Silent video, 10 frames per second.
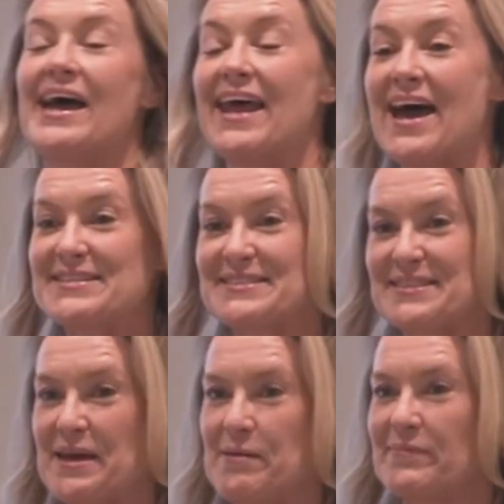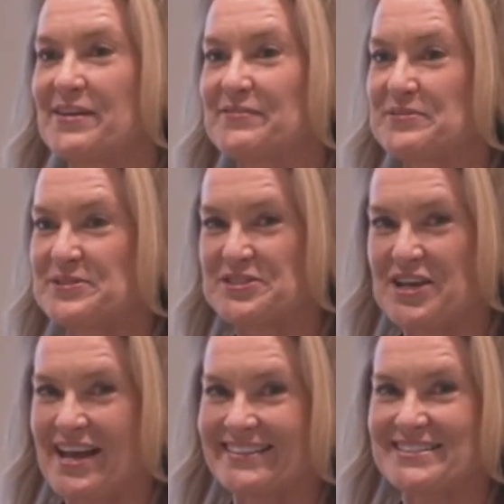and ask them if it was
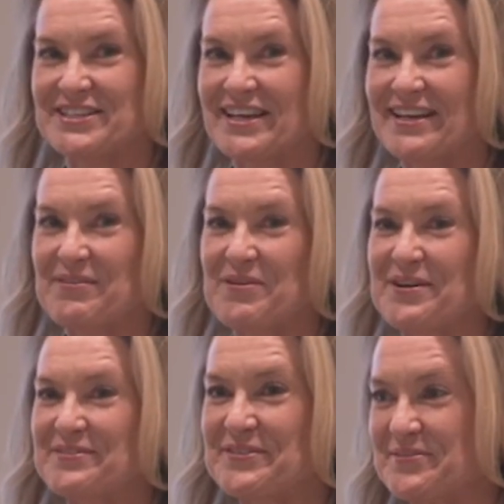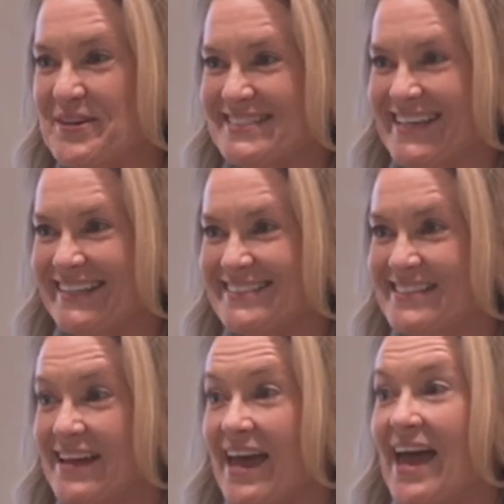challenging or it wasn't,
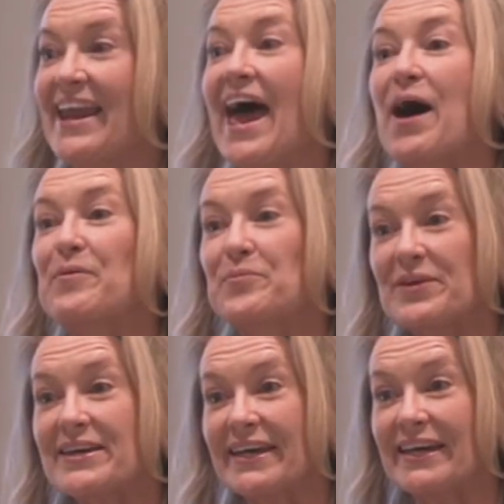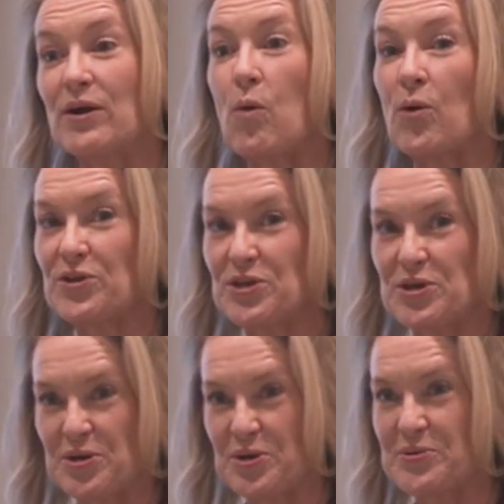and how we or
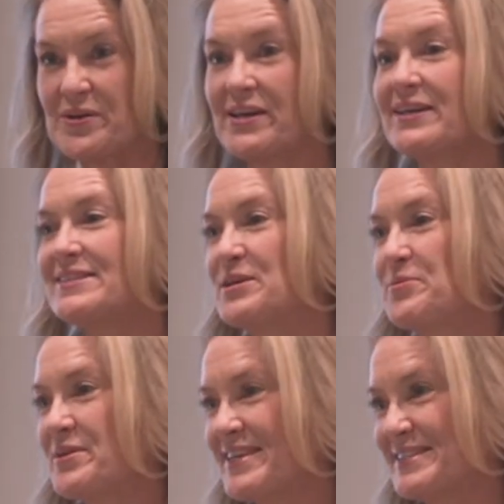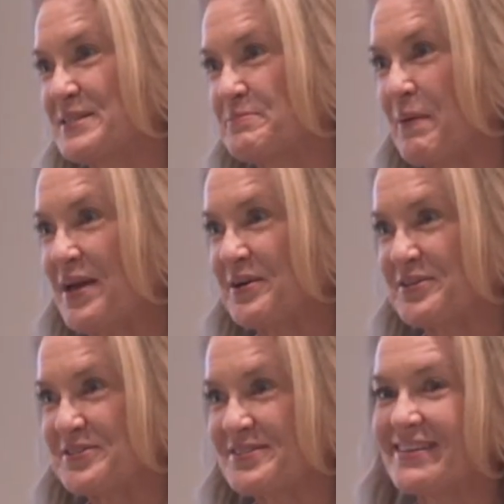you deal with this as
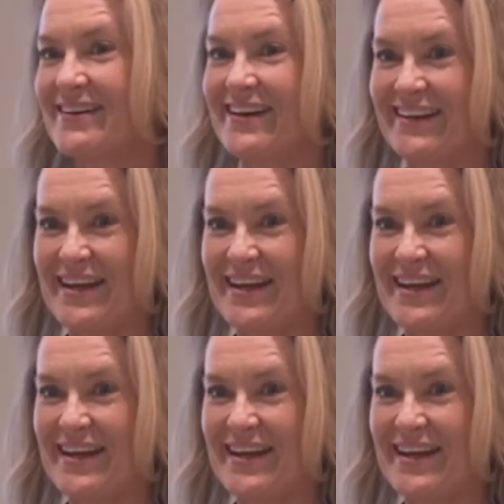bankers on an